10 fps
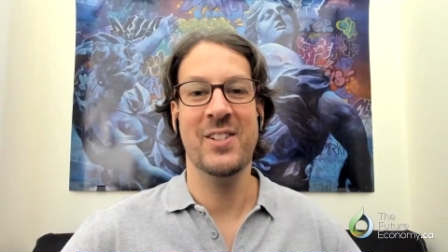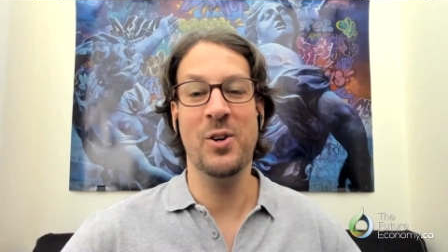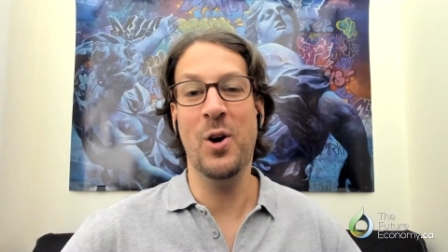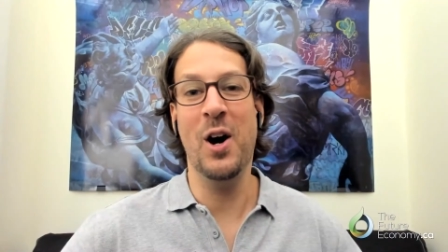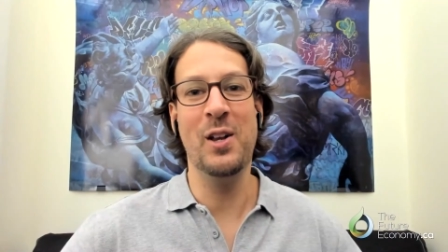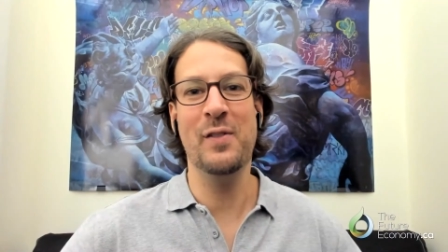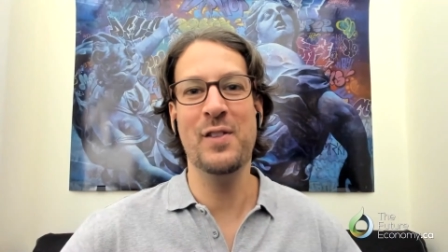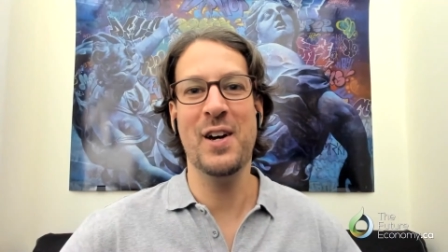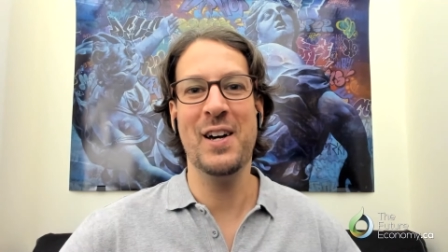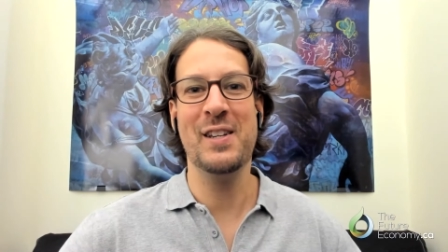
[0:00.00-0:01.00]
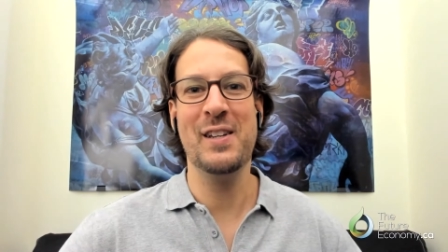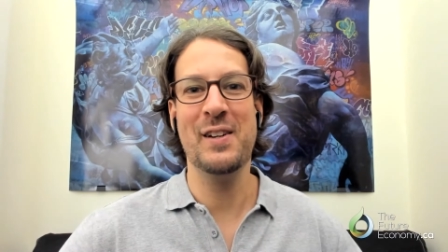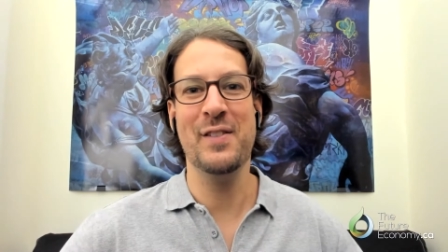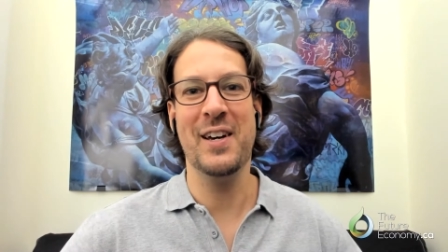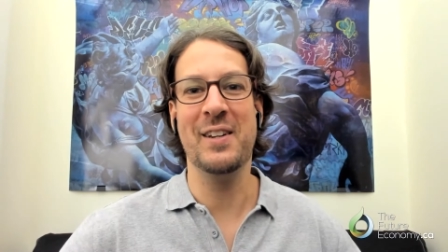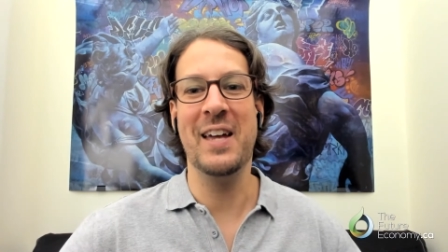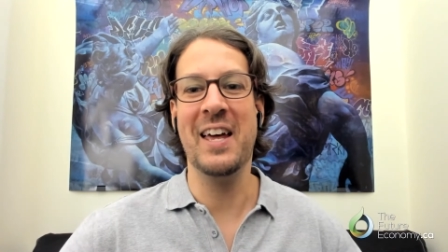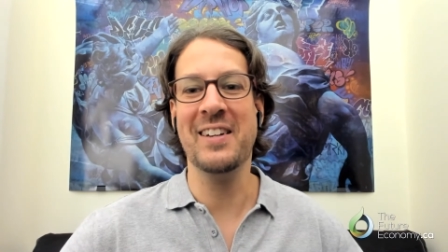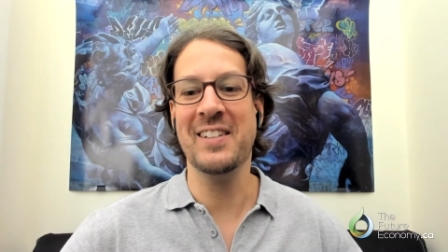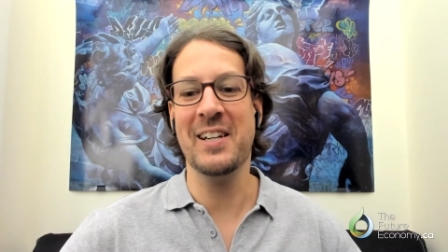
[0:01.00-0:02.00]
Oh, I love the idea of that.
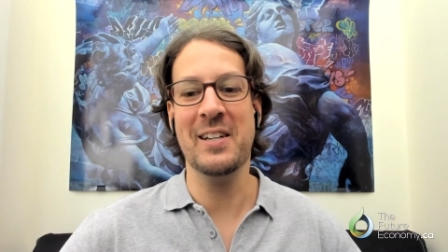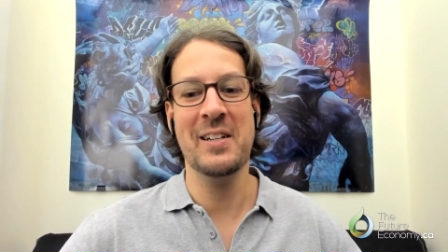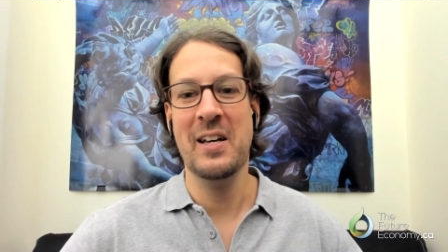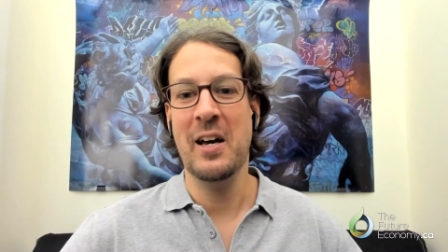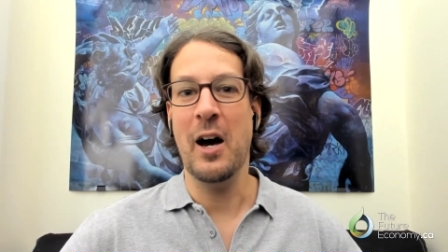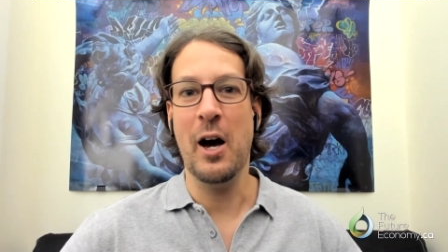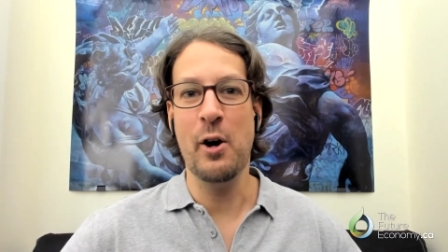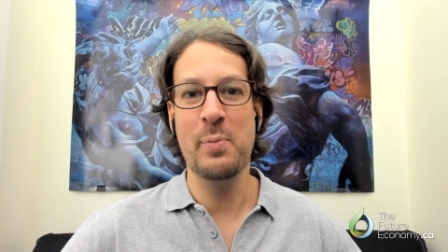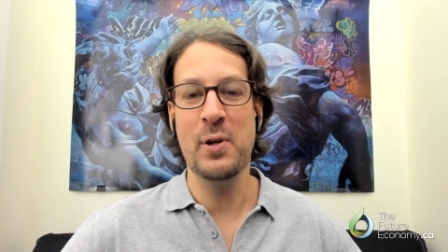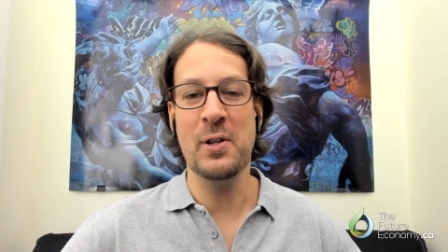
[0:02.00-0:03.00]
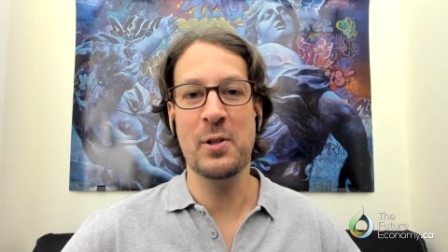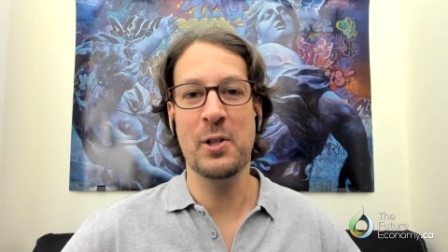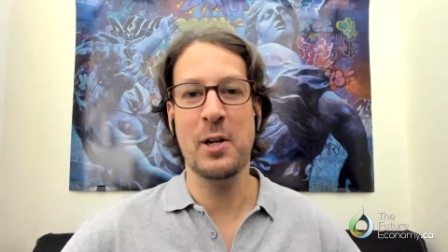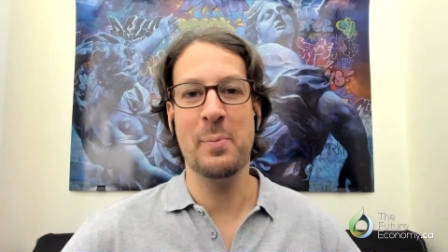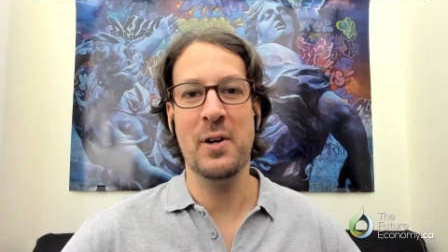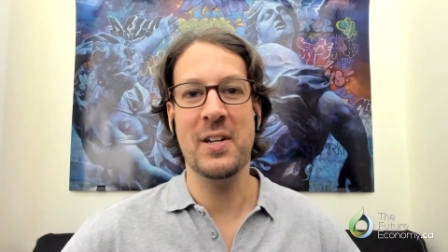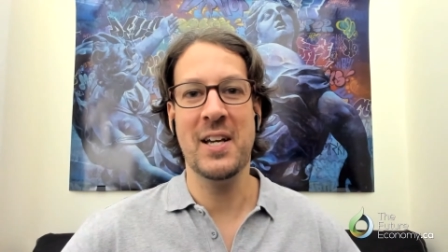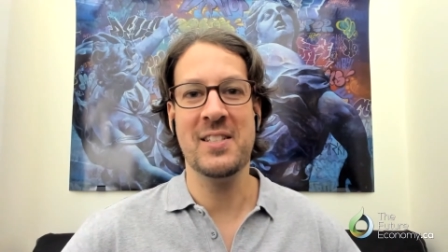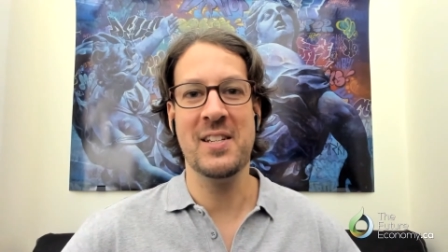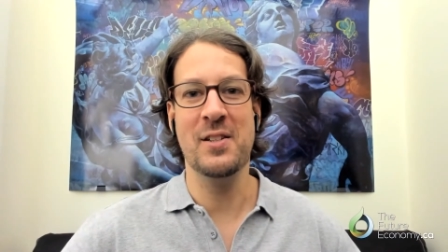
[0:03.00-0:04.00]
And uh, I hope you can hook up our
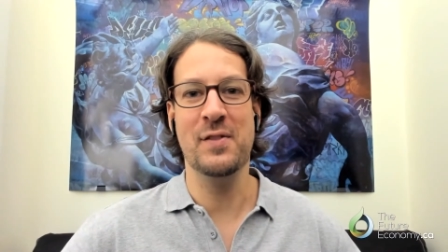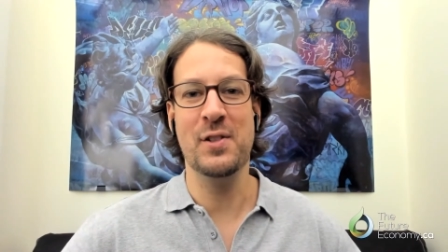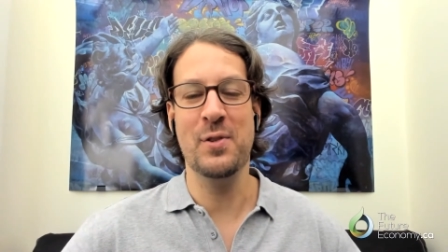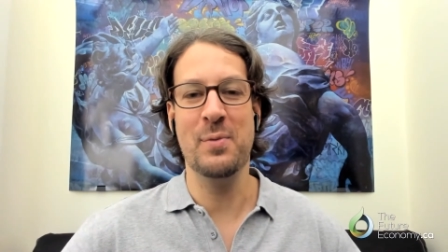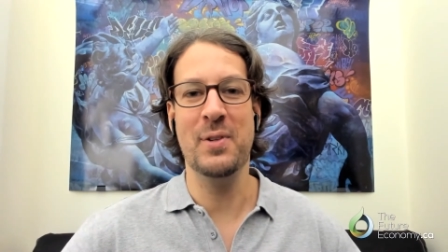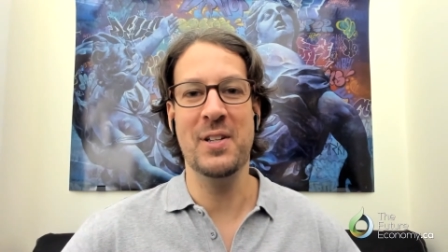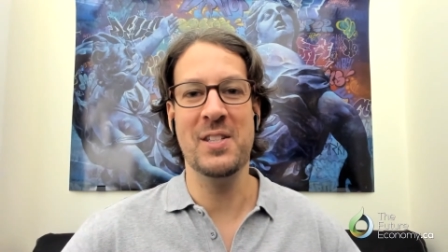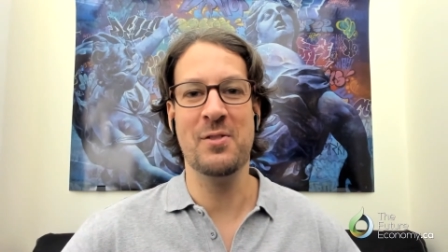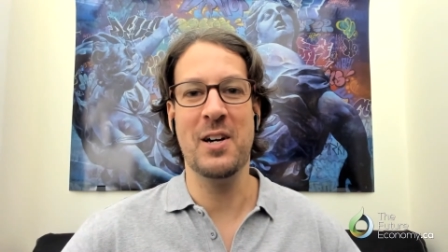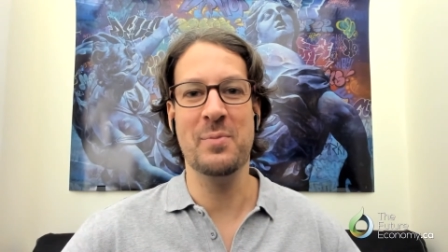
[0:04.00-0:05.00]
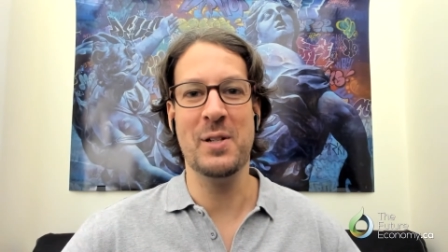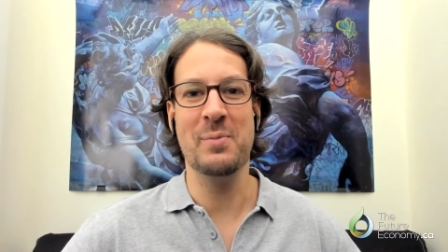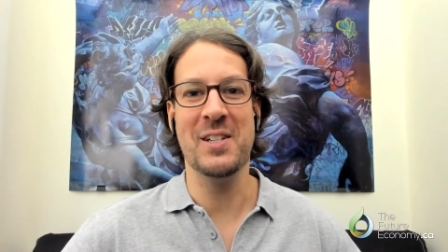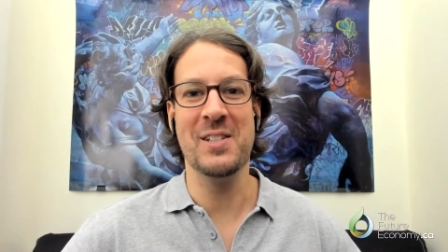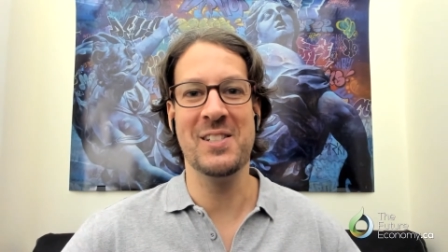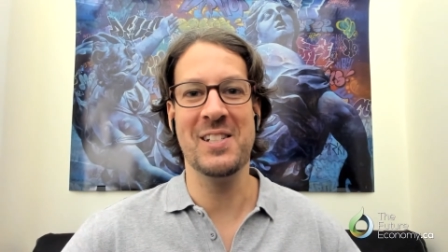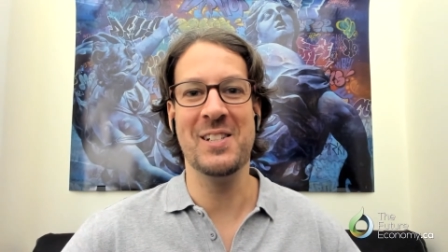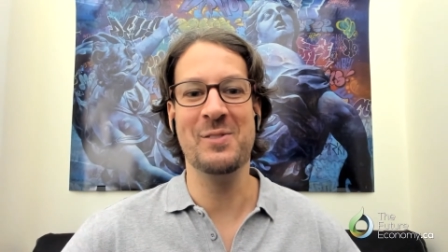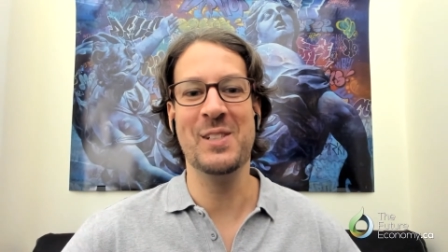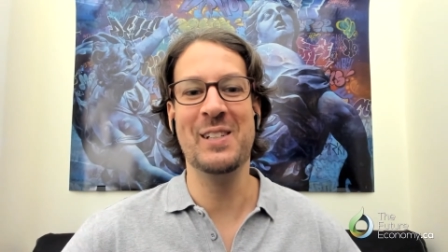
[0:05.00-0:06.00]
next interview with Billy's grandma because uh,
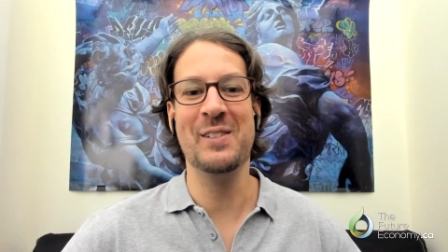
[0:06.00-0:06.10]
we'd love